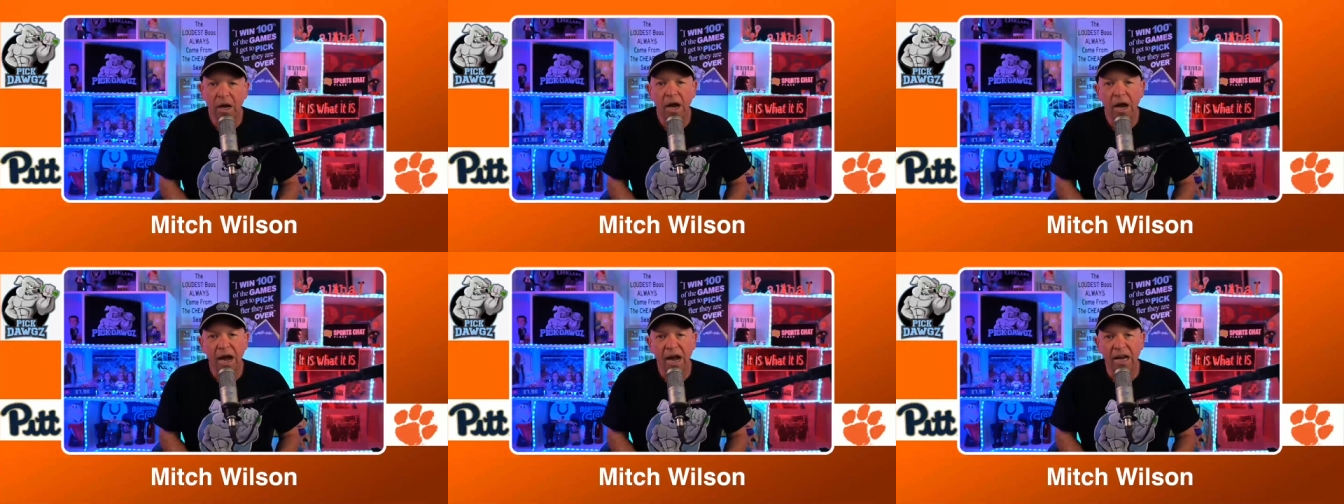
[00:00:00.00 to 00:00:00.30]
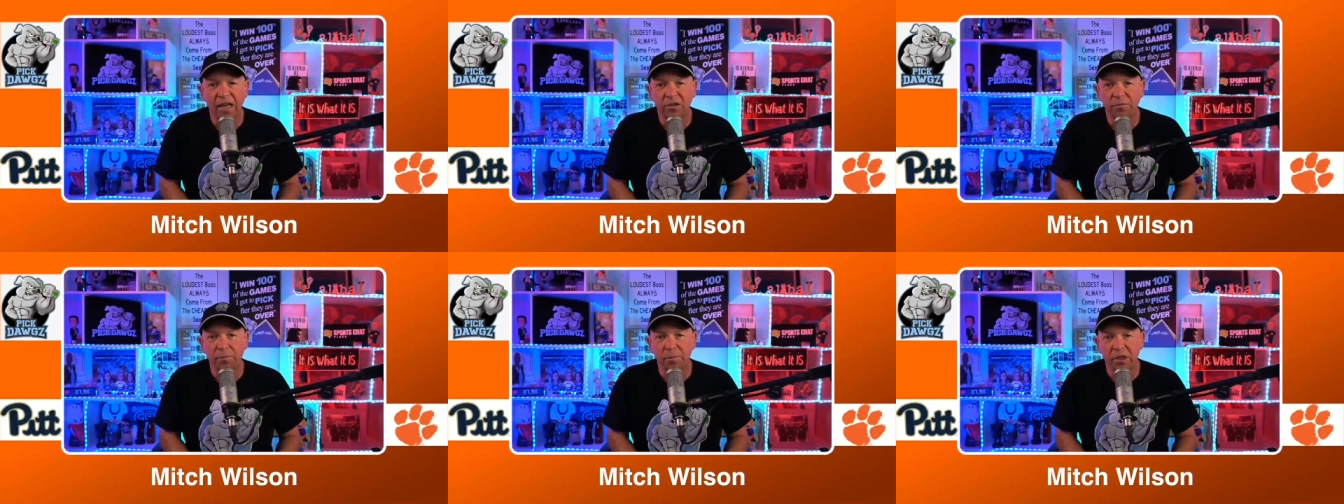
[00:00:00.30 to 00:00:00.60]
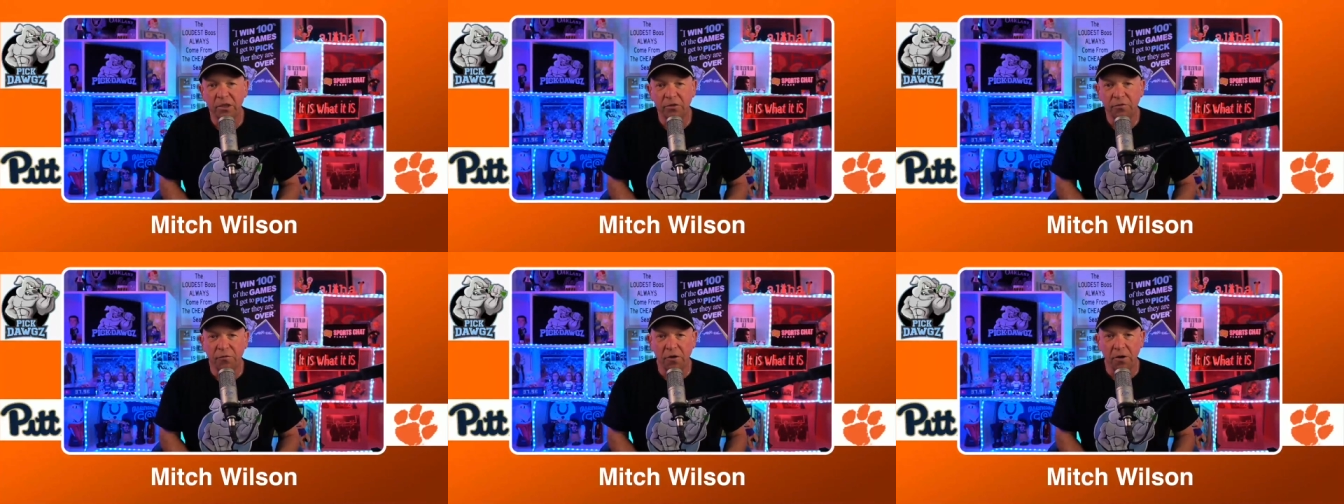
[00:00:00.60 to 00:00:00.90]
Hi, it's
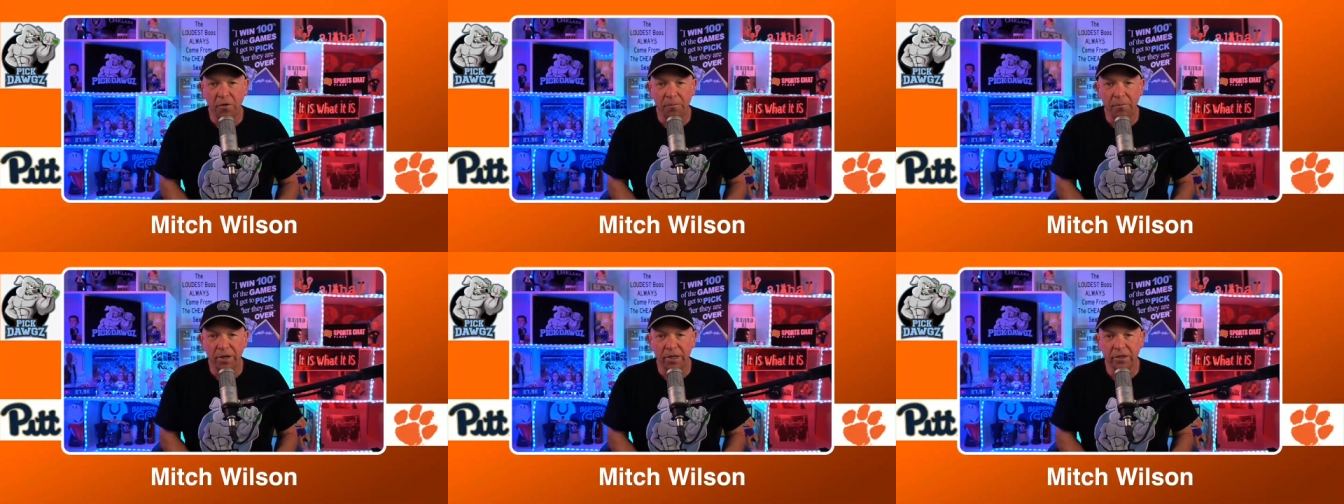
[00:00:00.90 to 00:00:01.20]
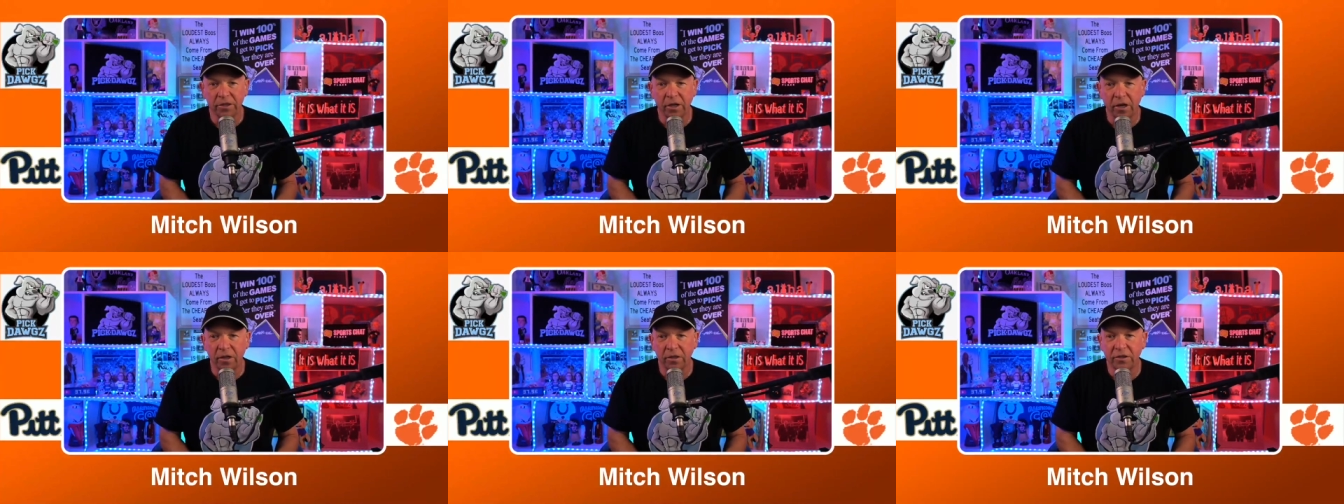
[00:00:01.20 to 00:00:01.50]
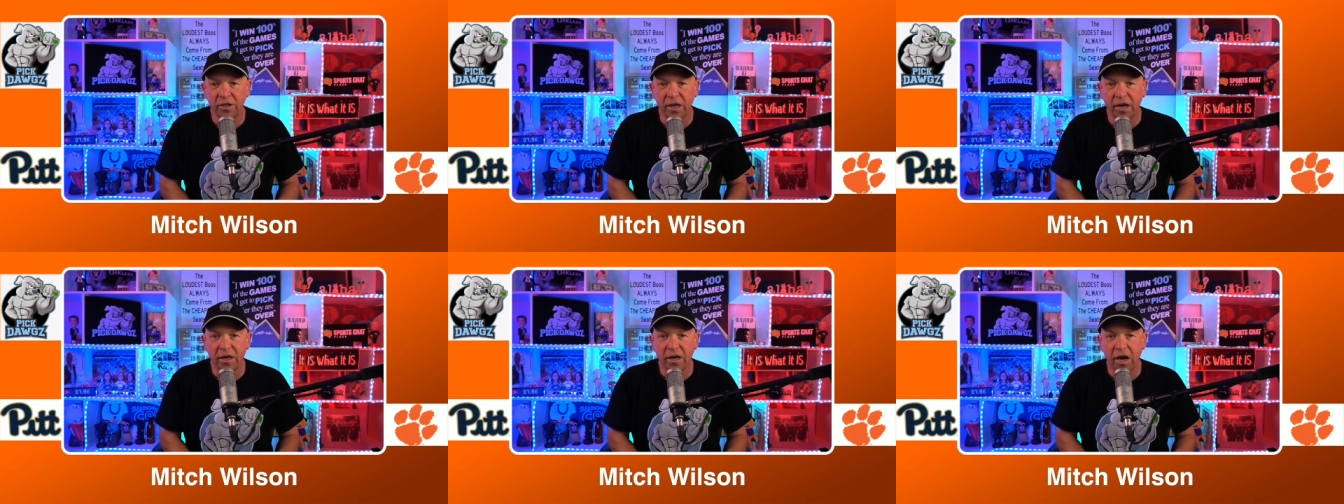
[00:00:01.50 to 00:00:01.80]
Mitch from Pick
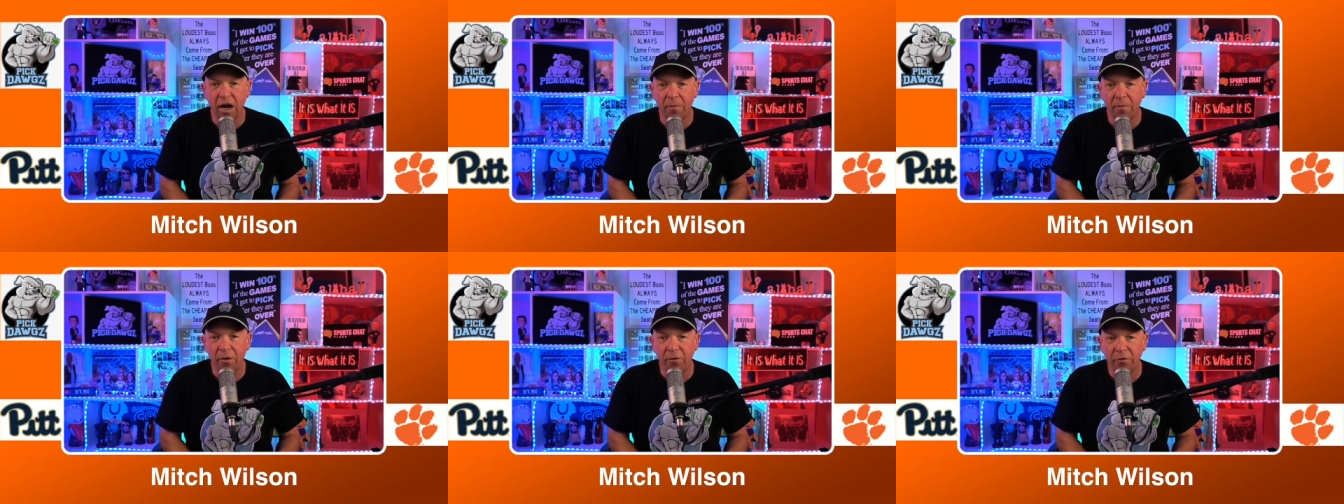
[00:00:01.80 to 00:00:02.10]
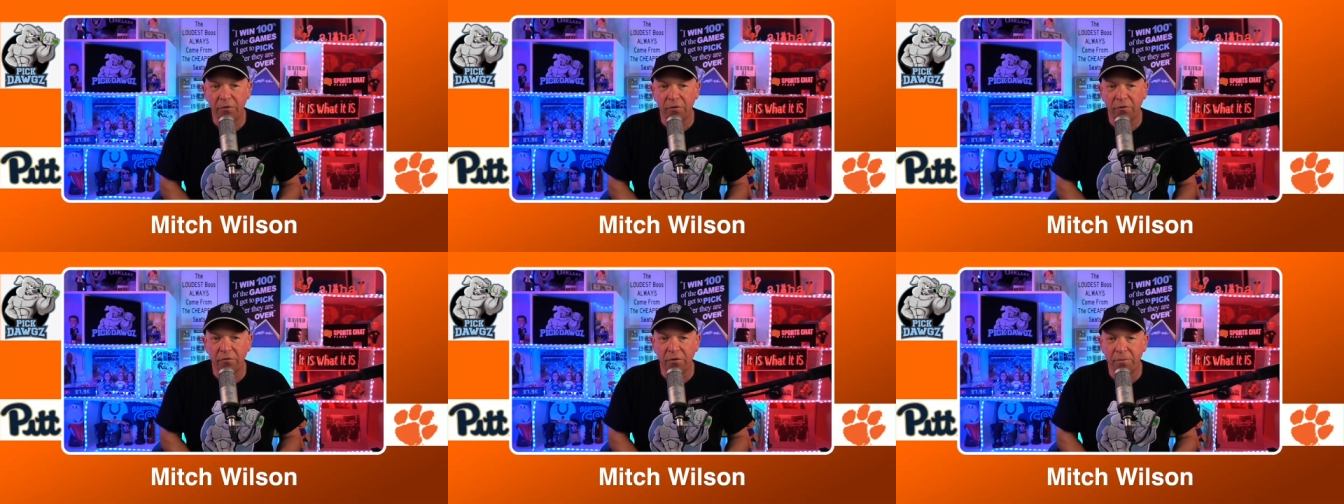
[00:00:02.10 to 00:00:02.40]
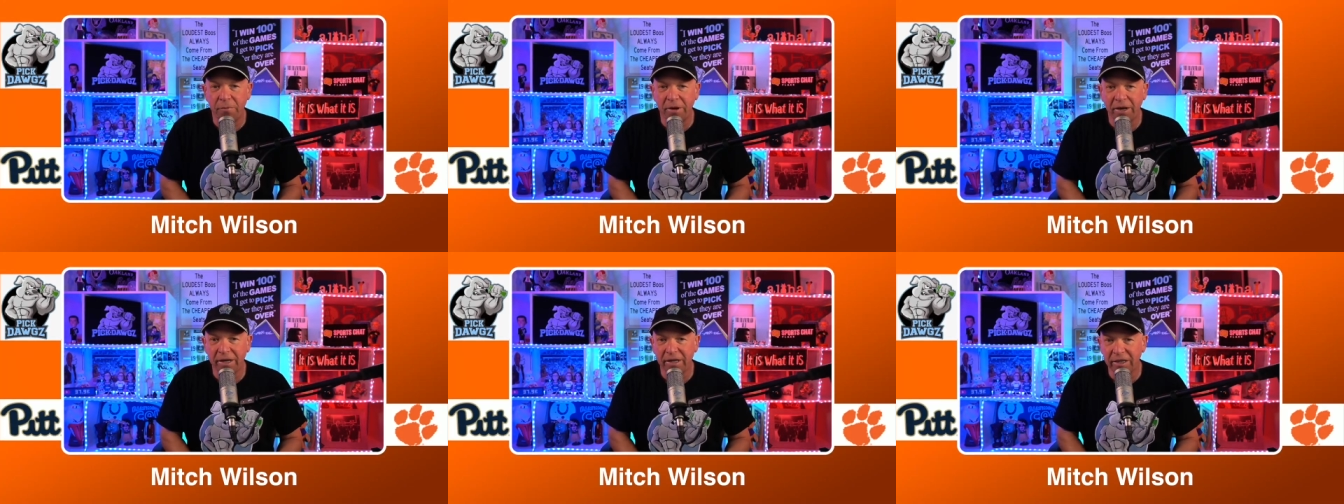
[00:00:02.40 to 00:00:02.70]
Dawgz dot com here with your
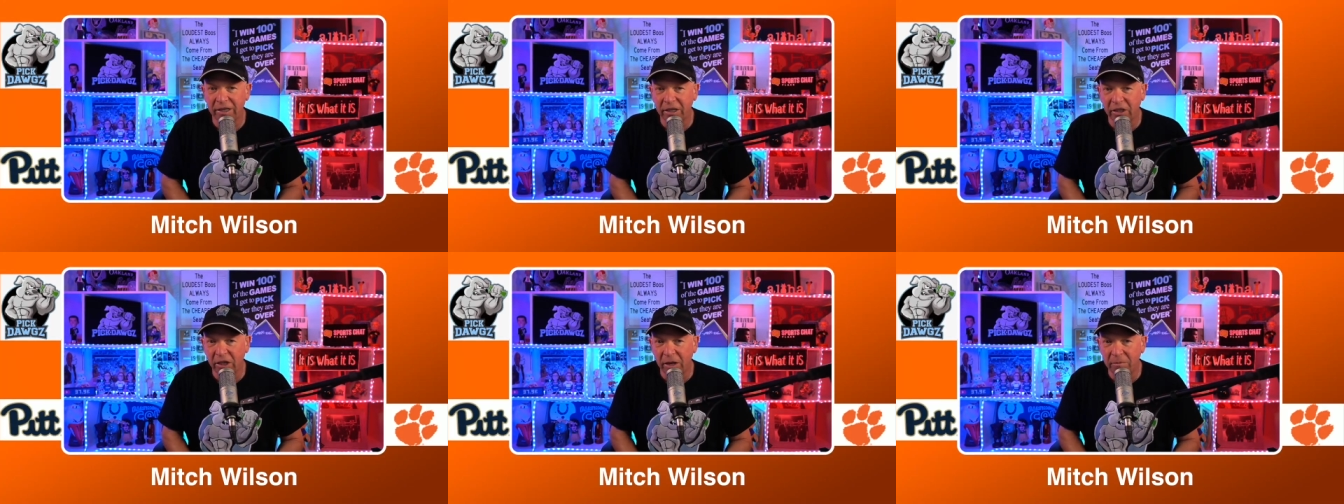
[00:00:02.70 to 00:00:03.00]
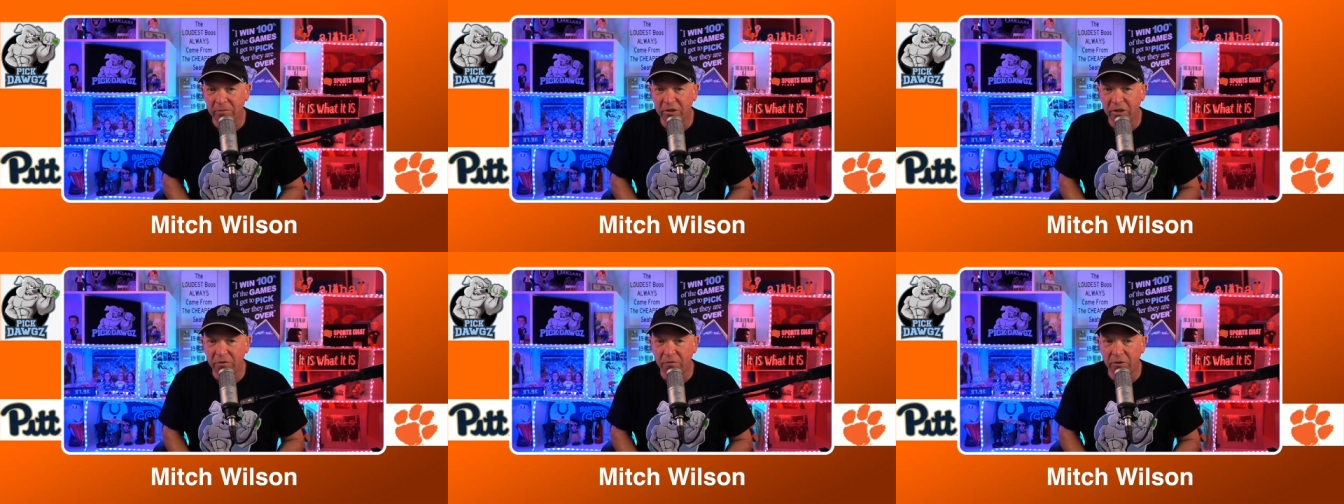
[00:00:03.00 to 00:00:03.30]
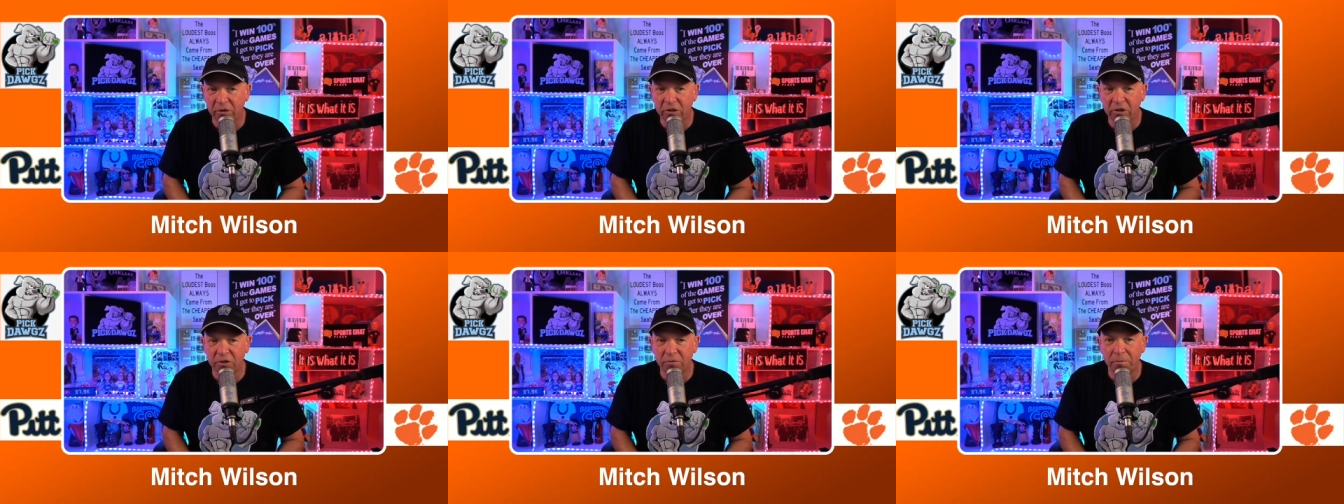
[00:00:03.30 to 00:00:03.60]
free pick in the Clemson
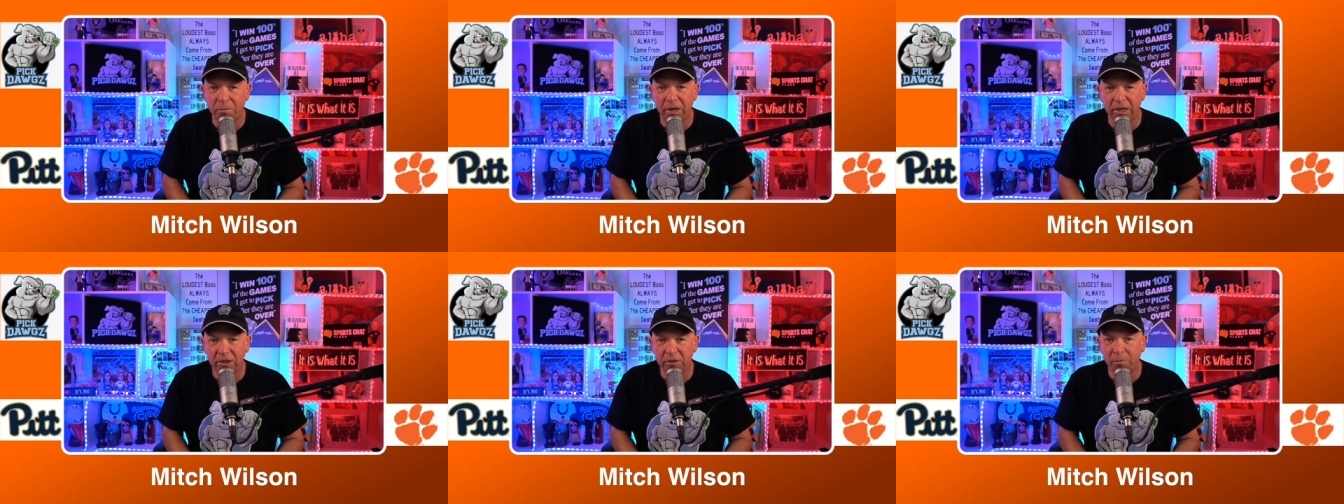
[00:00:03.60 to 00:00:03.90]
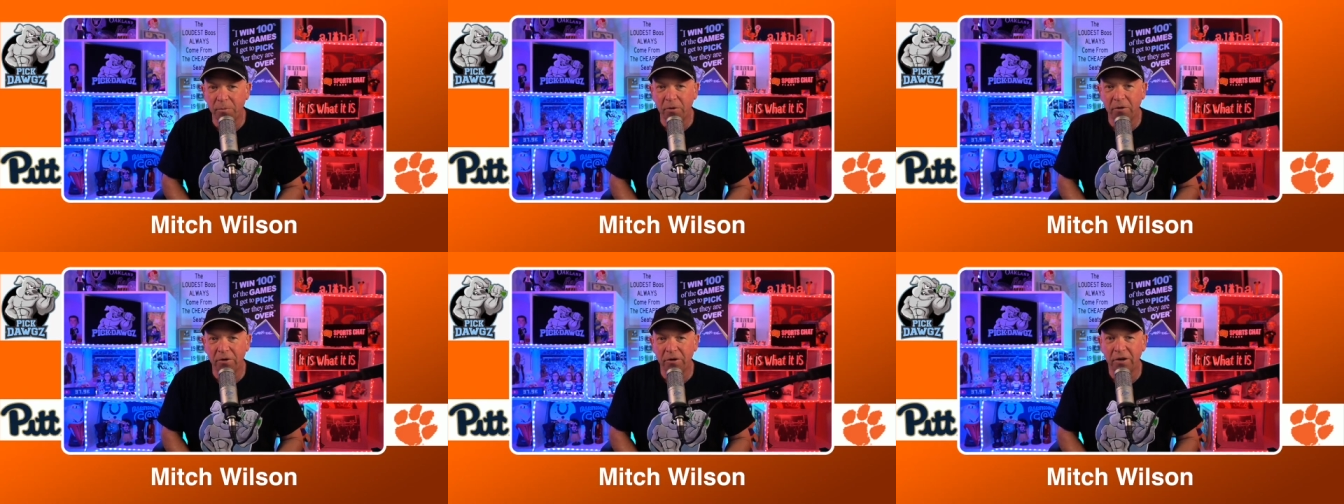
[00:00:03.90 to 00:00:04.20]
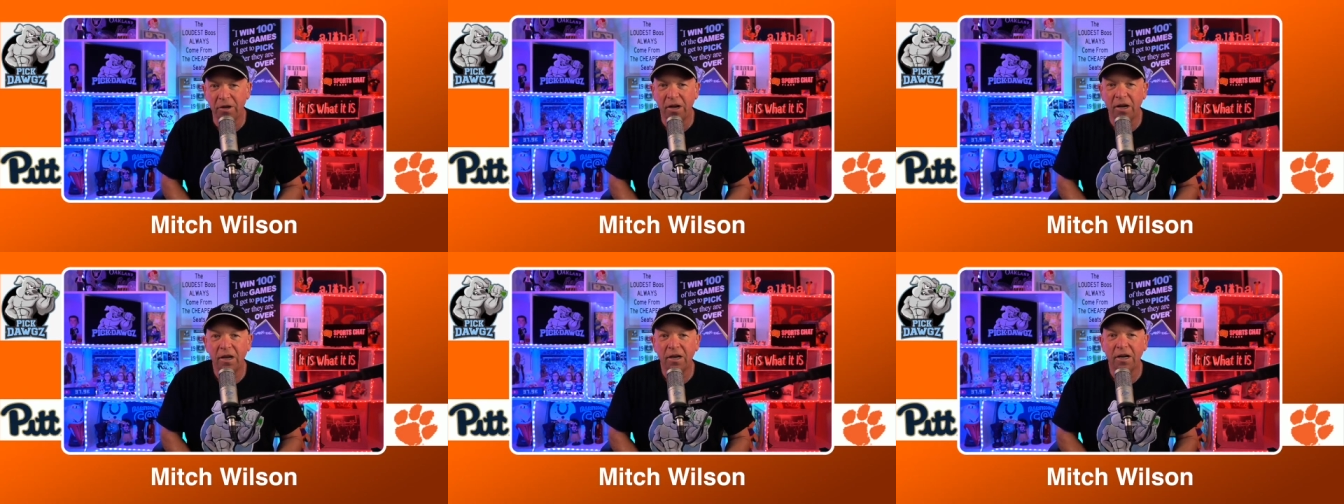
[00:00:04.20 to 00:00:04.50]
versus Pittsburgh